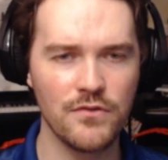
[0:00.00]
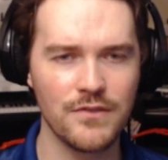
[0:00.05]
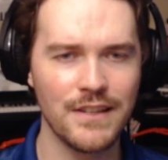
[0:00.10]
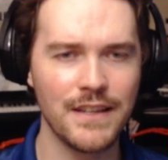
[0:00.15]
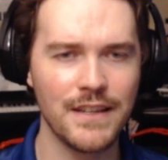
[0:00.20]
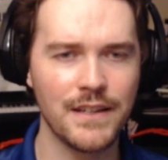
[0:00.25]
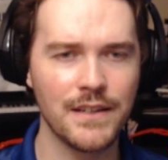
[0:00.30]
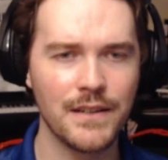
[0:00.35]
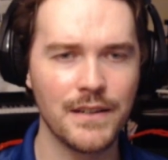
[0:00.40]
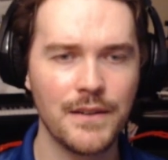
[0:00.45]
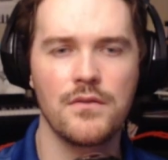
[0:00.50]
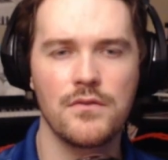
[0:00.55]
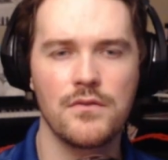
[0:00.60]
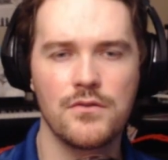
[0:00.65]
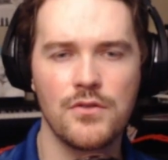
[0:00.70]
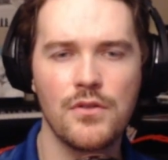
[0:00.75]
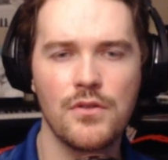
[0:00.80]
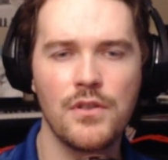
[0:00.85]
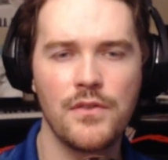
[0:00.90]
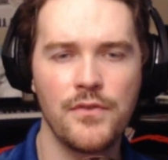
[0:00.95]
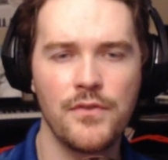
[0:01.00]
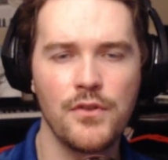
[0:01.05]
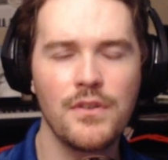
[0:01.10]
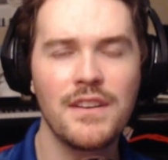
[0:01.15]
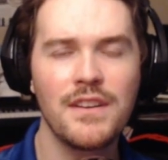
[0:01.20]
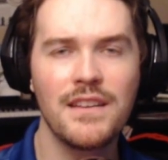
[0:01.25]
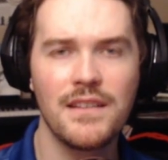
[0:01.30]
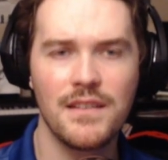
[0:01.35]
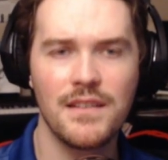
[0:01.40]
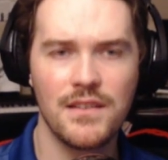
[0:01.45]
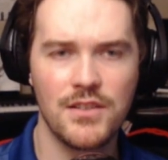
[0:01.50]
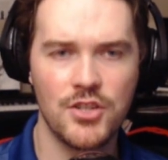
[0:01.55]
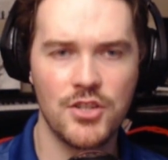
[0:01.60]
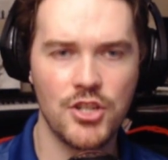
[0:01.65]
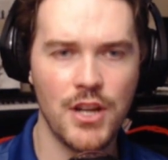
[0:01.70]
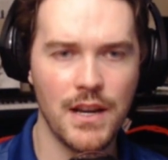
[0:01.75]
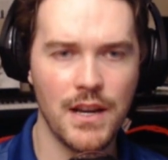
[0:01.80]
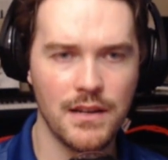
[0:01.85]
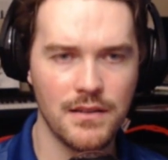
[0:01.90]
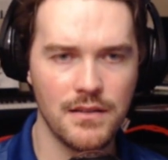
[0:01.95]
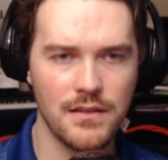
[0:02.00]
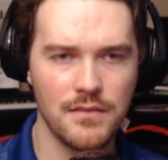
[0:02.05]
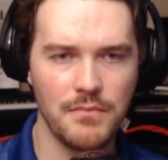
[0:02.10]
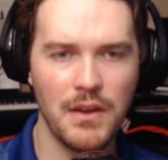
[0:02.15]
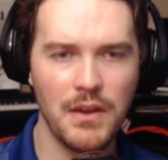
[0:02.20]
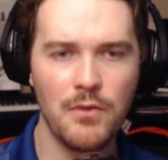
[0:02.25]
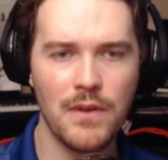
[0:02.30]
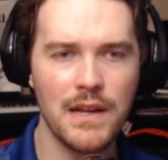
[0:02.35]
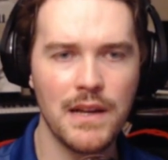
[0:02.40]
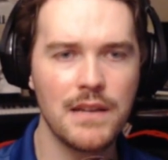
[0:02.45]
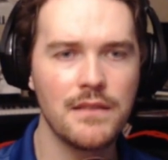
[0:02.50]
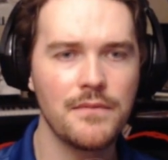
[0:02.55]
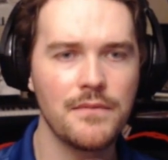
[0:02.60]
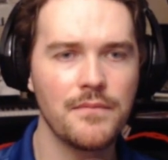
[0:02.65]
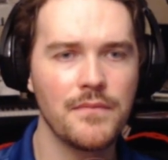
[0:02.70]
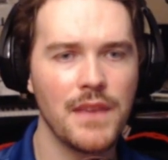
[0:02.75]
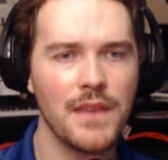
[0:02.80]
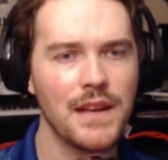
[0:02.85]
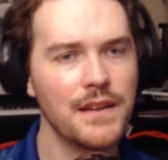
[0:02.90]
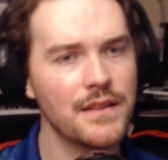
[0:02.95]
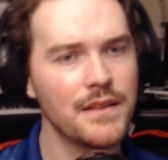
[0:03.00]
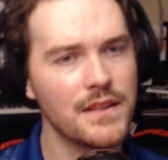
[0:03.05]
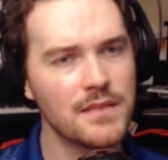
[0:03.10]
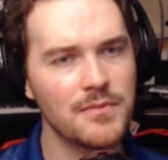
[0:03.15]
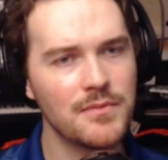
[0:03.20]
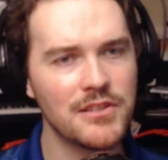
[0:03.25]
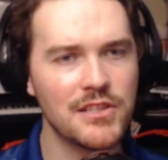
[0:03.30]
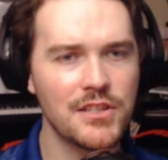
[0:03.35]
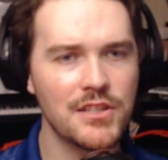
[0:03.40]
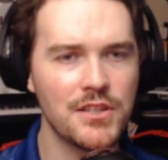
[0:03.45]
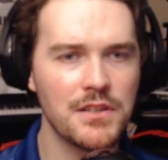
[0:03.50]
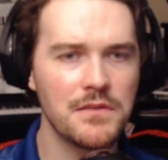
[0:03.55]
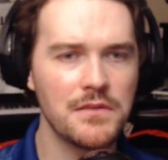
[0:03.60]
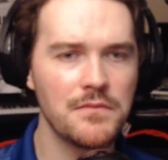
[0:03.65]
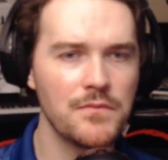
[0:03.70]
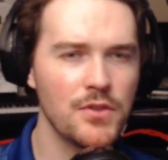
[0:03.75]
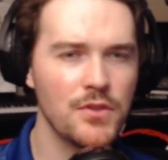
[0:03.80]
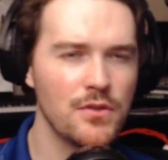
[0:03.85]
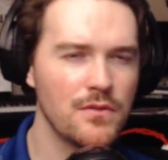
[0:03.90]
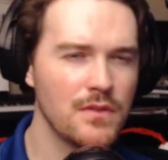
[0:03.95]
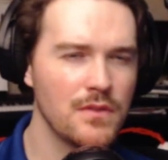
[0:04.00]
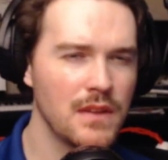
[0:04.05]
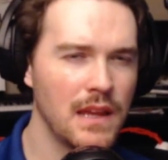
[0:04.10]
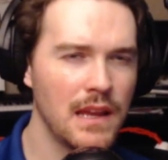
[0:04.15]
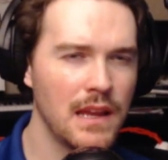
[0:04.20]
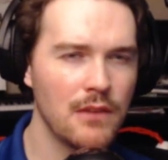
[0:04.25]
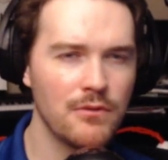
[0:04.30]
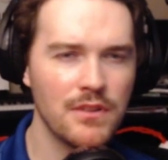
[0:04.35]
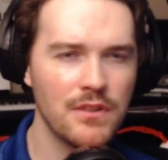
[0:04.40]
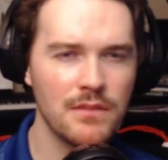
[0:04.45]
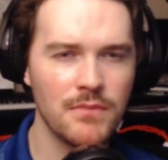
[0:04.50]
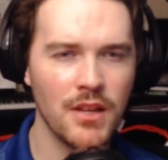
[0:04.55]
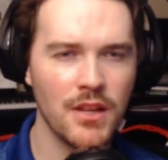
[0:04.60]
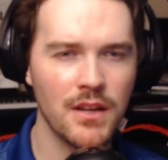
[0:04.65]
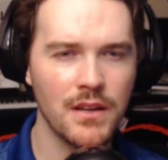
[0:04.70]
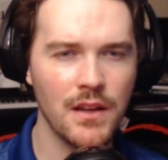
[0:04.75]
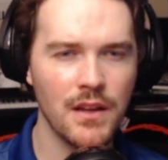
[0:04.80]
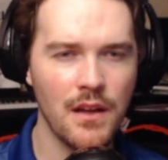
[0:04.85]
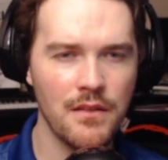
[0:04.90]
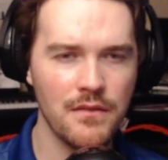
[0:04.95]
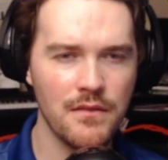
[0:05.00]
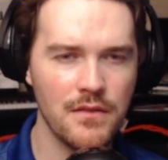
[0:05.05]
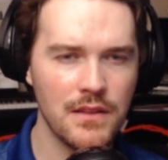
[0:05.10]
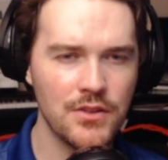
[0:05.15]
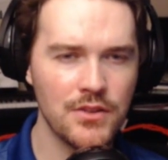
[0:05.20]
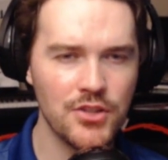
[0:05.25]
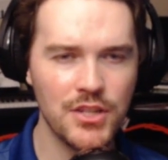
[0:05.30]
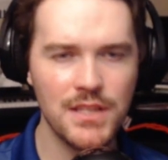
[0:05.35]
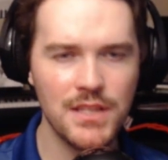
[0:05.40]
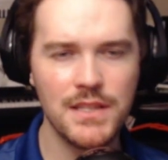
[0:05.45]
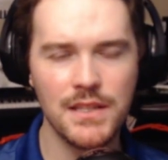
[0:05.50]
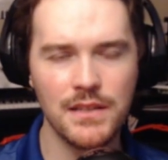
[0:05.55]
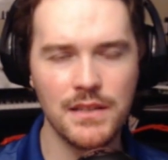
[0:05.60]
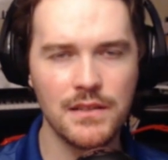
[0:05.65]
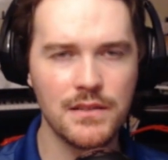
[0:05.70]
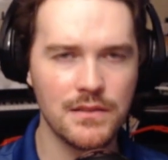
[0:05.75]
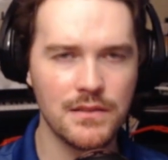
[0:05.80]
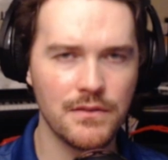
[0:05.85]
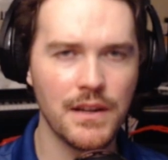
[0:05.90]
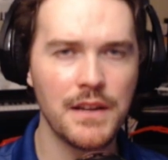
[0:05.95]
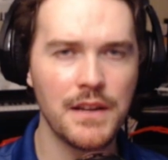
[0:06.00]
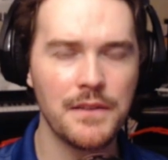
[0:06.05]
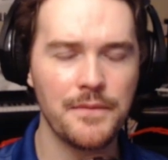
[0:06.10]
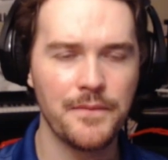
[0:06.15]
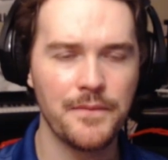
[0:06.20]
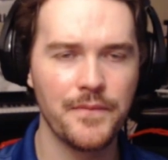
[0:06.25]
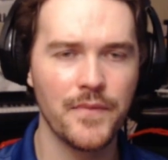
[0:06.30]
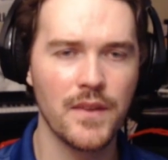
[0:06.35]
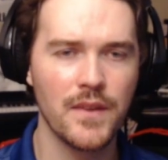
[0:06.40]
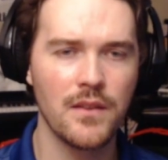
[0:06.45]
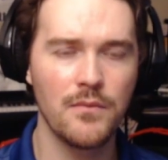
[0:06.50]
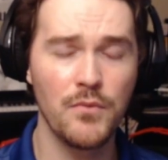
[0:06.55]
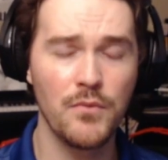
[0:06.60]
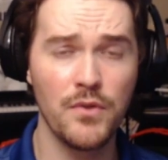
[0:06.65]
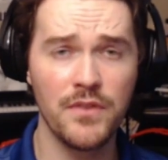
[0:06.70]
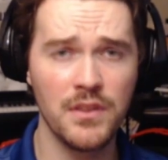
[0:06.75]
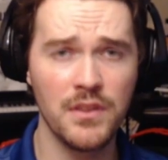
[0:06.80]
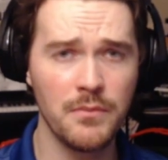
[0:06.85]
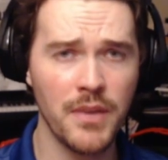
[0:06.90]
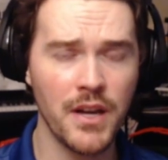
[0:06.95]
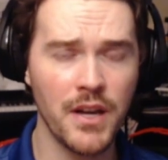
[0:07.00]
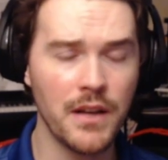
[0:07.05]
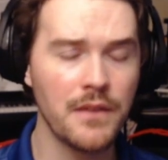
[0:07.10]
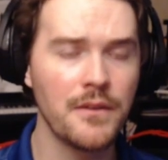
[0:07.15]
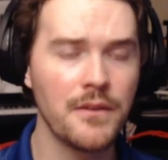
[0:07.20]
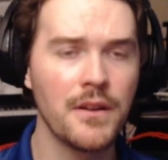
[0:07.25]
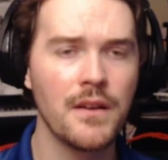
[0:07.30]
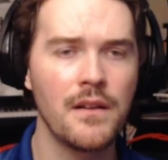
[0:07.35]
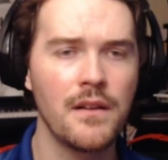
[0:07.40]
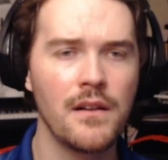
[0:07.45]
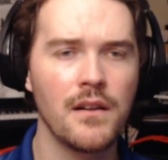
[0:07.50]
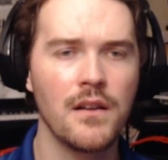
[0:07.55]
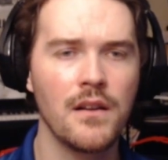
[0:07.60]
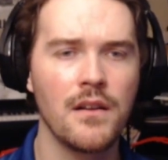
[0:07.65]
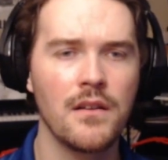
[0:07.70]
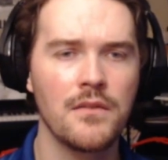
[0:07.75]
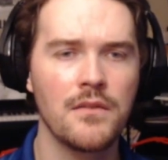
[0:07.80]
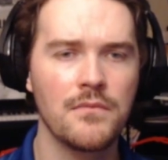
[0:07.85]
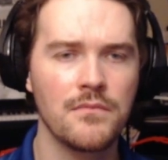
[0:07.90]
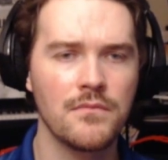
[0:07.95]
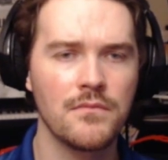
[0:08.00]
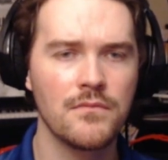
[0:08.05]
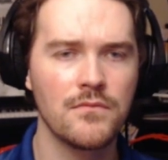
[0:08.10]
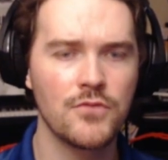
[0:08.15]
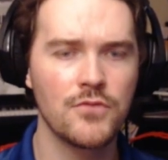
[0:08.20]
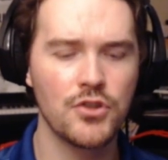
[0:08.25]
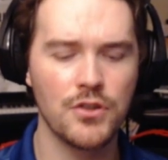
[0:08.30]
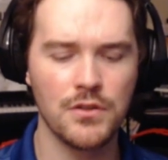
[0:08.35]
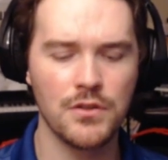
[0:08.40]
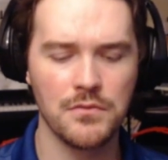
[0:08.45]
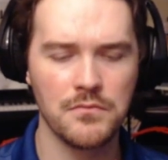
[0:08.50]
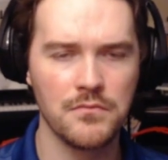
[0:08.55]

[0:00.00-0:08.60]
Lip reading: later, so if you get checked by white, and in this position, you can't really block it other than g6, right? Moving the pawn. Sure.